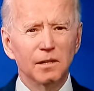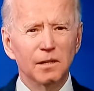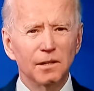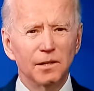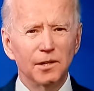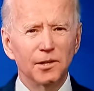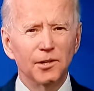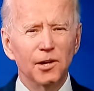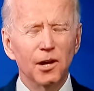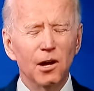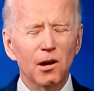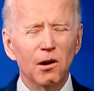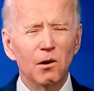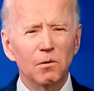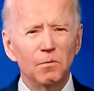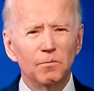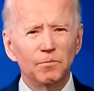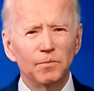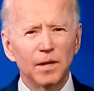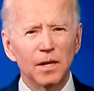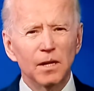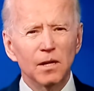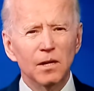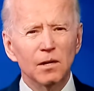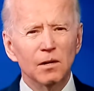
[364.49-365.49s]
You know,
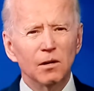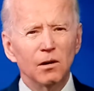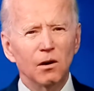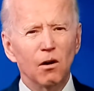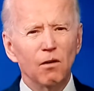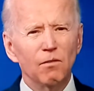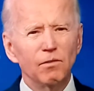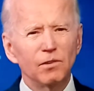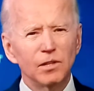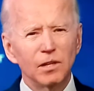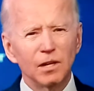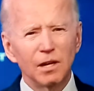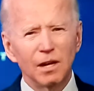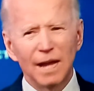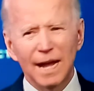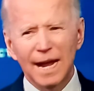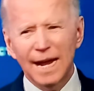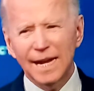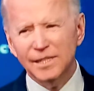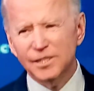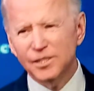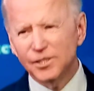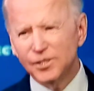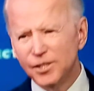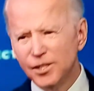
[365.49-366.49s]
over the
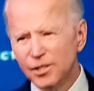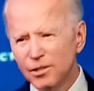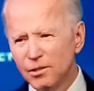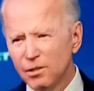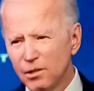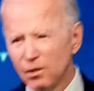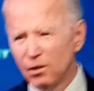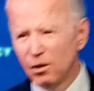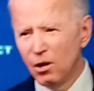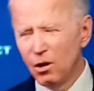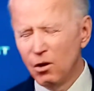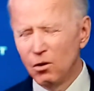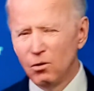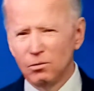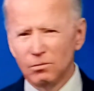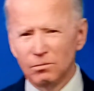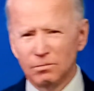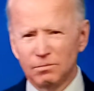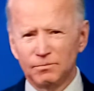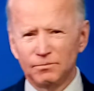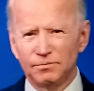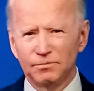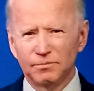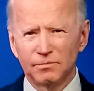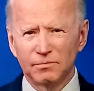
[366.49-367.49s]
last year alone,
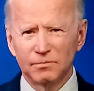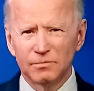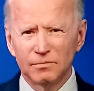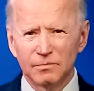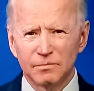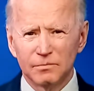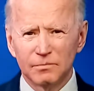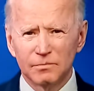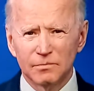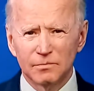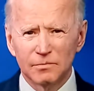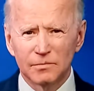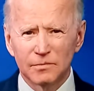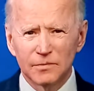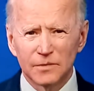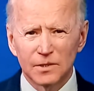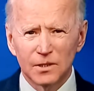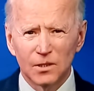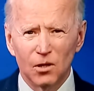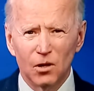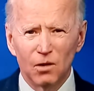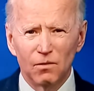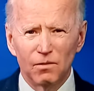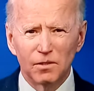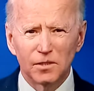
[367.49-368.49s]

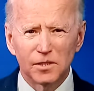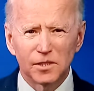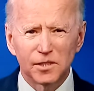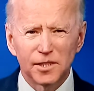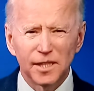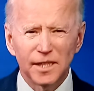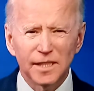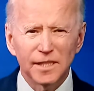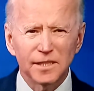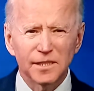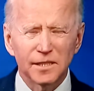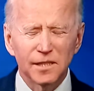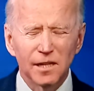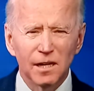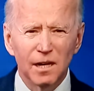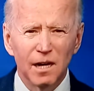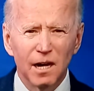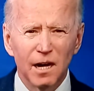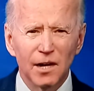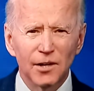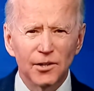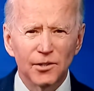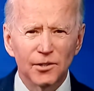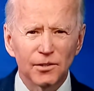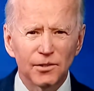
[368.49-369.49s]
over
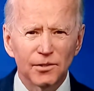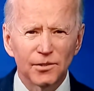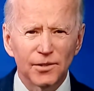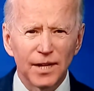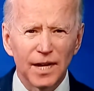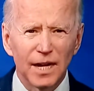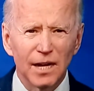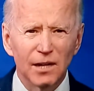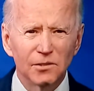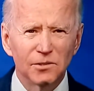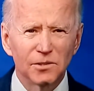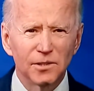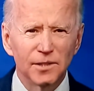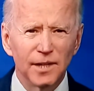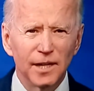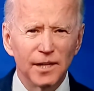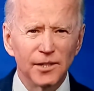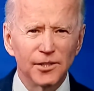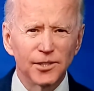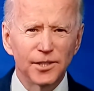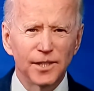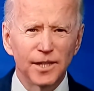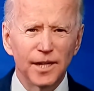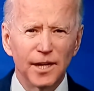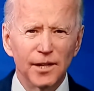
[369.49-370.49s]
600,000
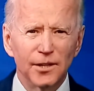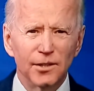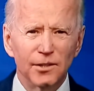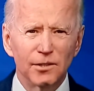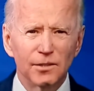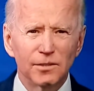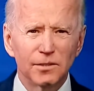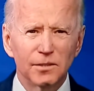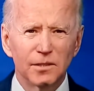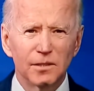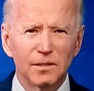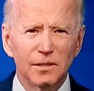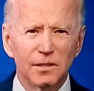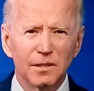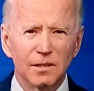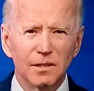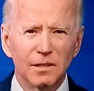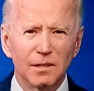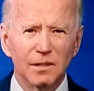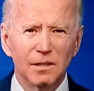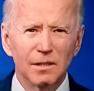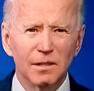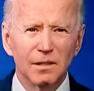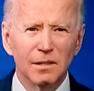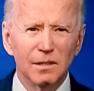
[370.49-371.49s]
educators
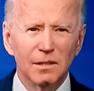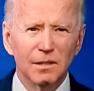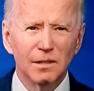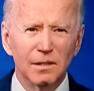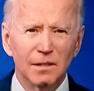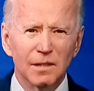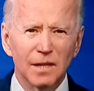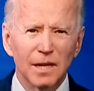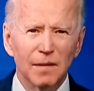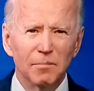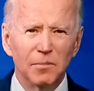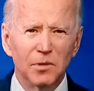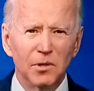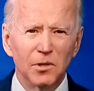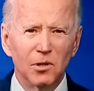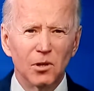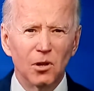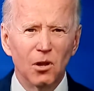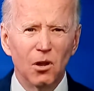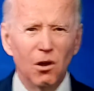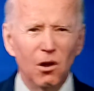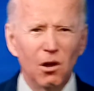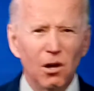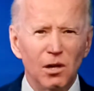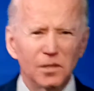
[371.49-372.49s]
have
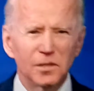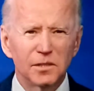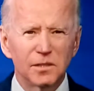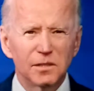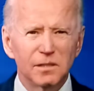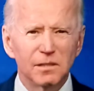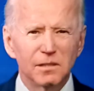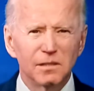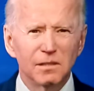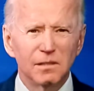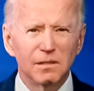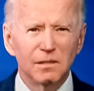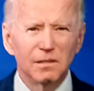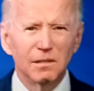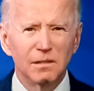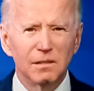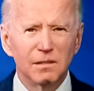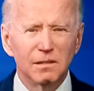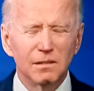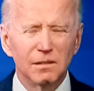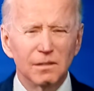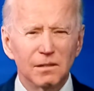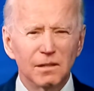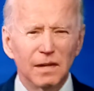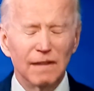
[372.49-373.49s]
lost
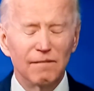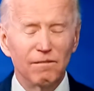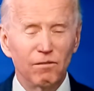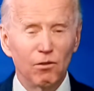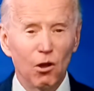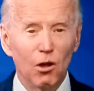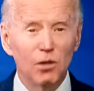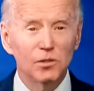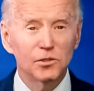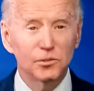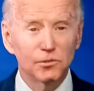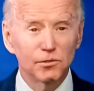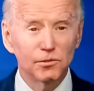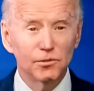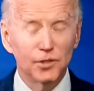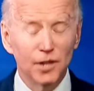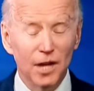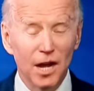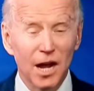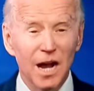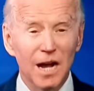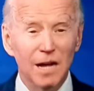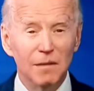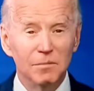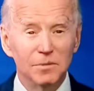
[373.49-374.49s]
their
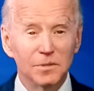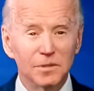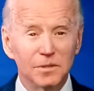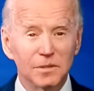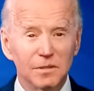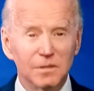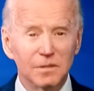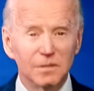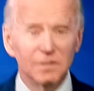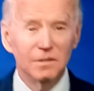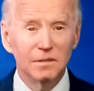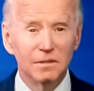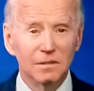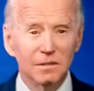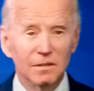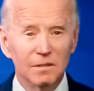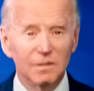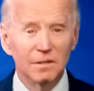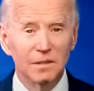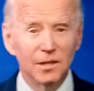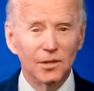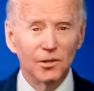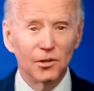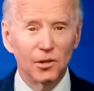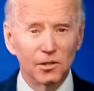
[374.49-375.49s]
jobs
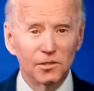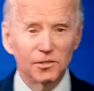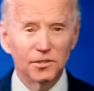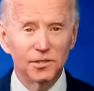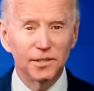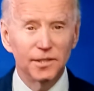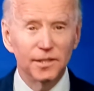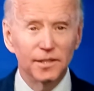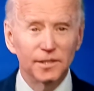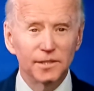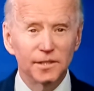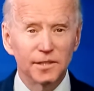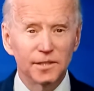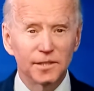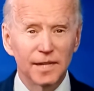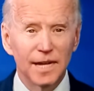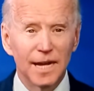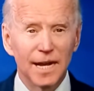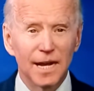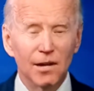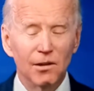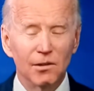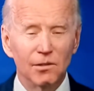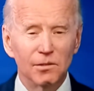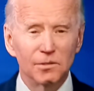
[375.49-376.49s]
in our cities and
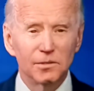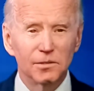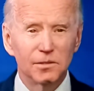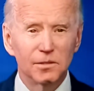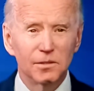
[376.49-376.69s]
towns.